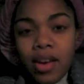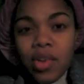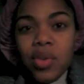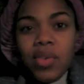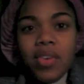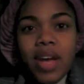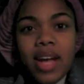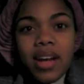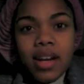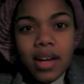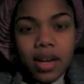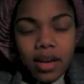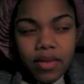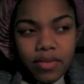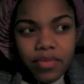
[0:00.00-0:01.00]
We've gotten a
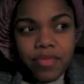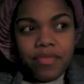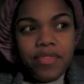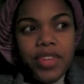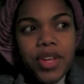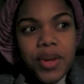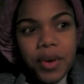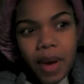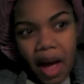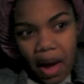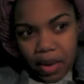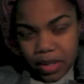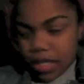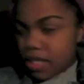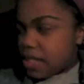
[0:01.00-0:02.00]
few
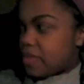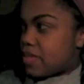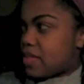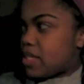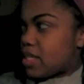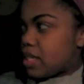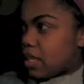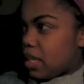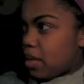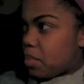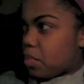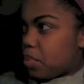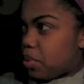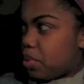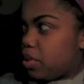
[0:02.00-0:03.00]
hours of sleep.